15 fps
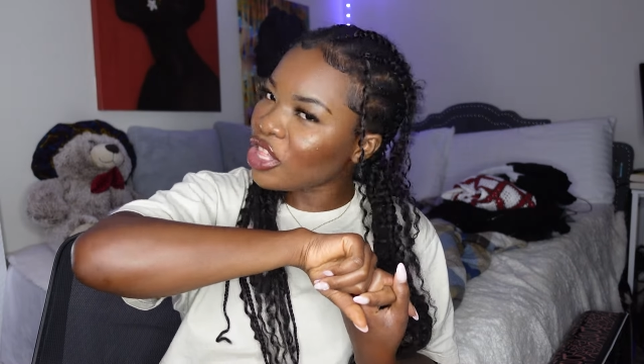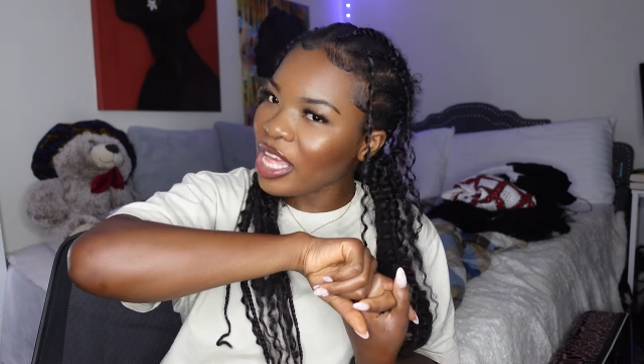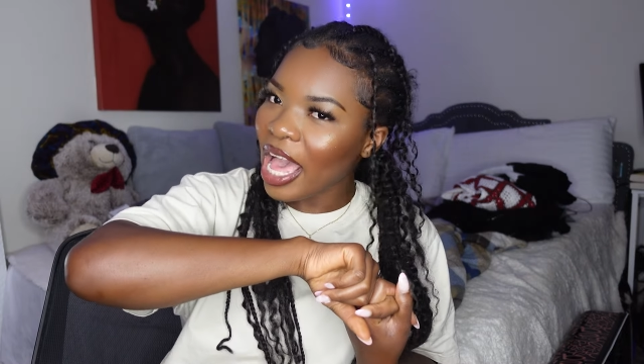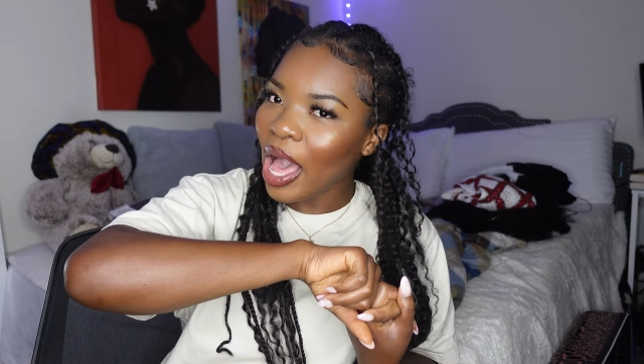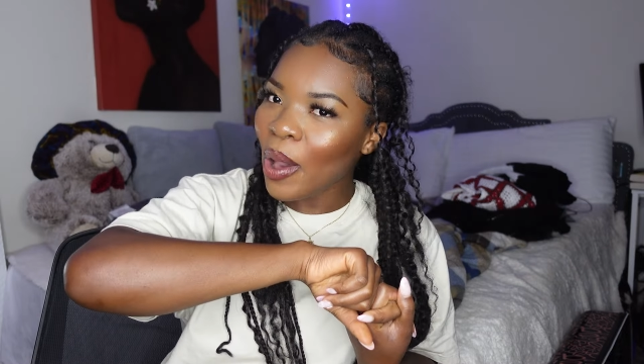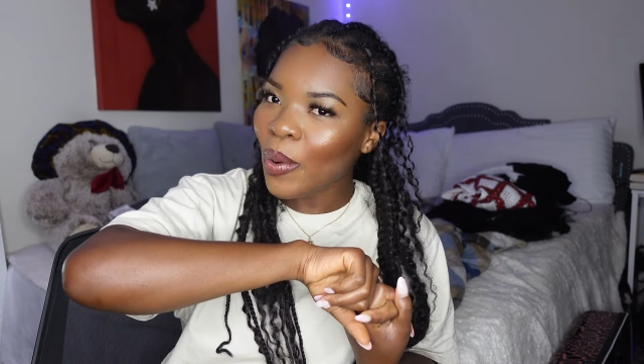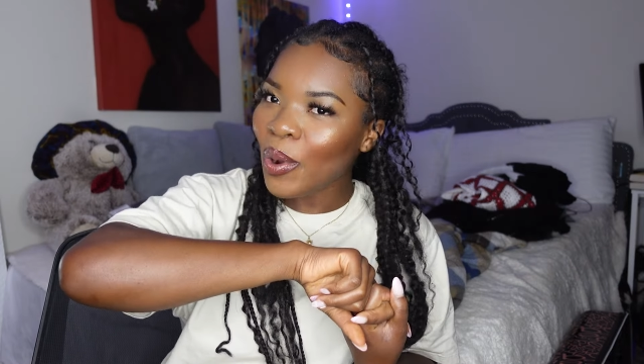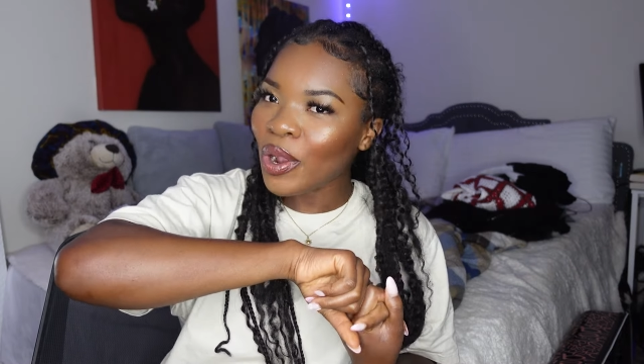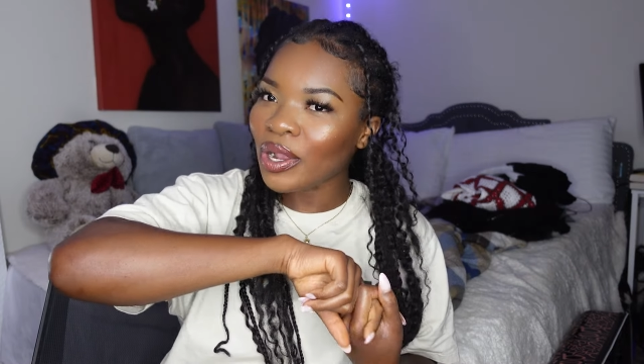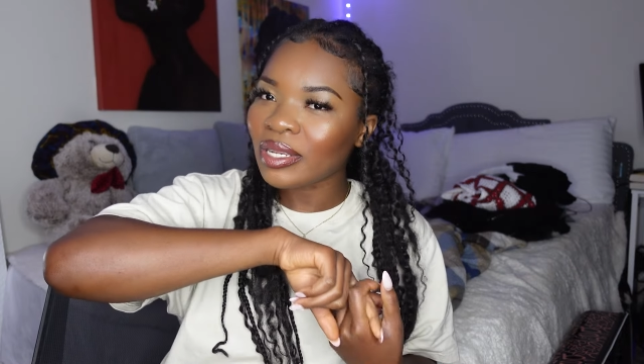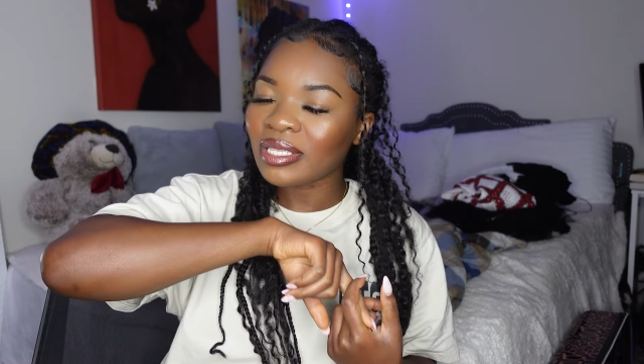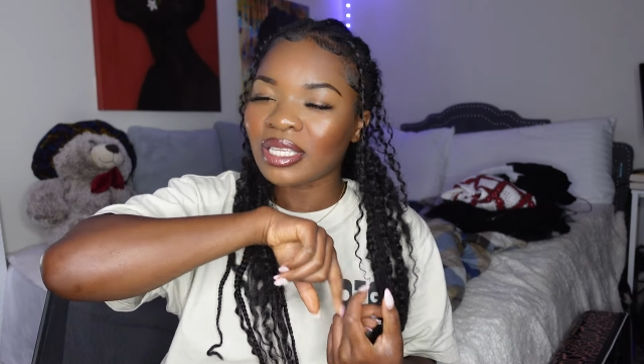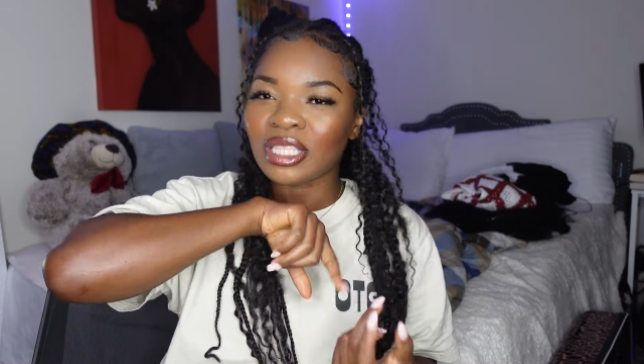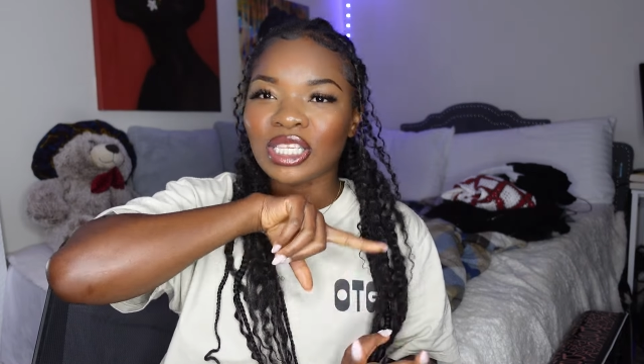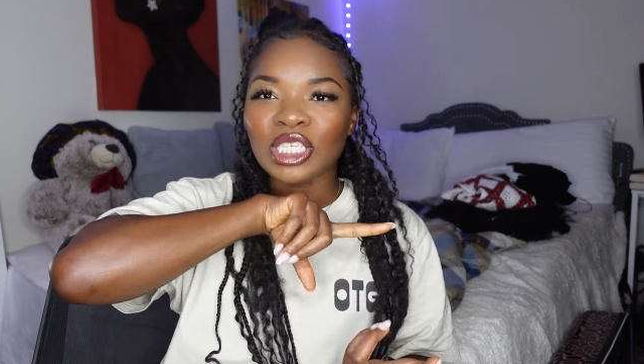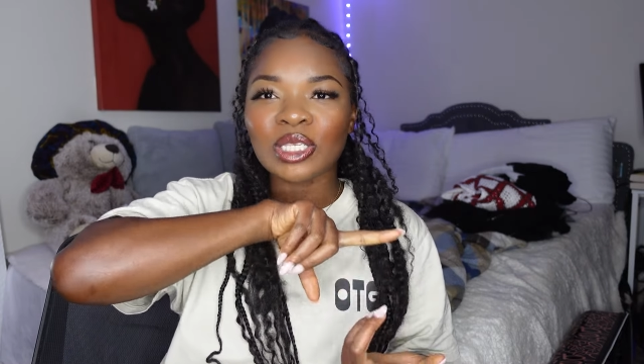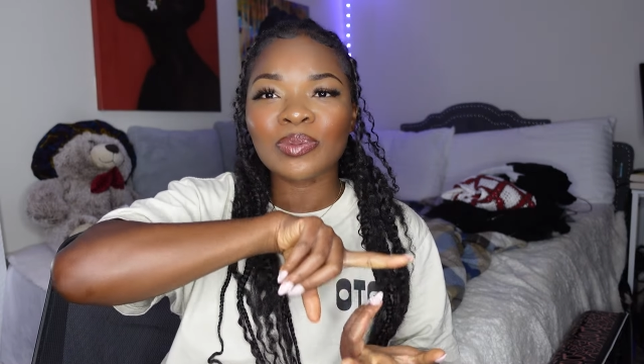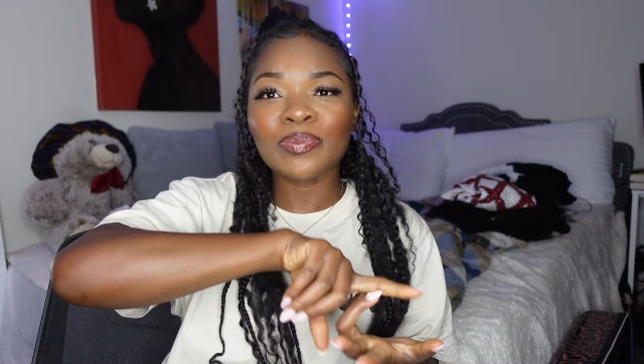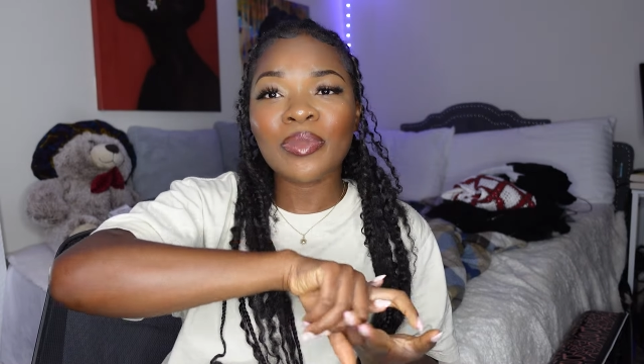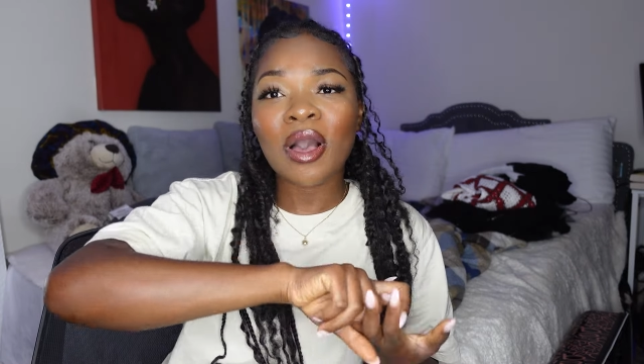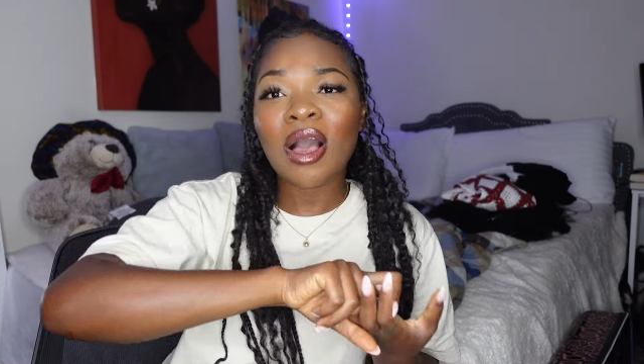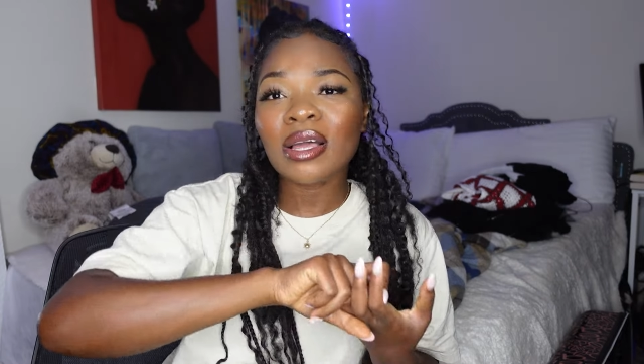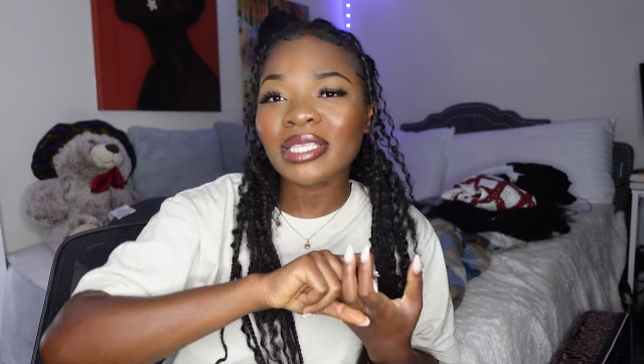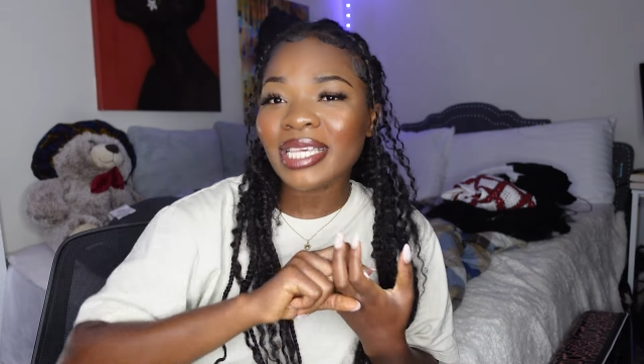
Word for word: Towers and the Spa